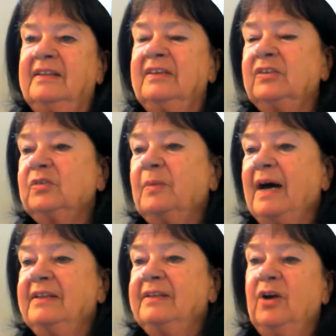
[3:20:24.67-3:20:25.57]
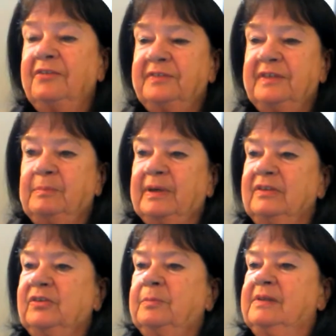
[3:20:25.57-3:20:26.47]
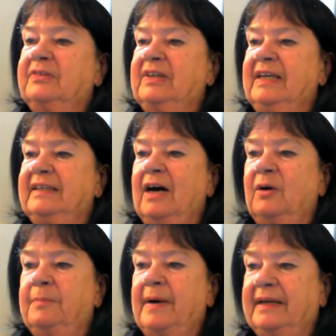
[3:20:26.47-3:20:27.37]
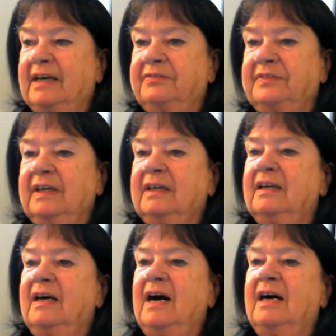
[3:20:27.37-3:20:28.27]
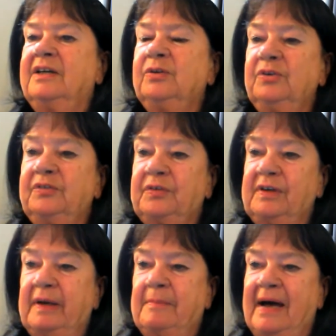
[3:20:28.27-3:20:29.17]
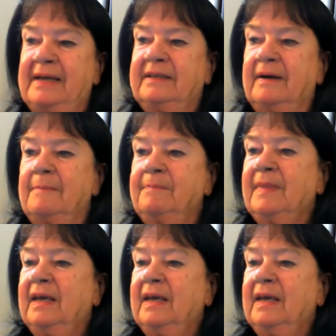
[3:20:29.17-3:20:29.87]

This is why the lofty principles laid out by Kraft-Erika are a useful reminder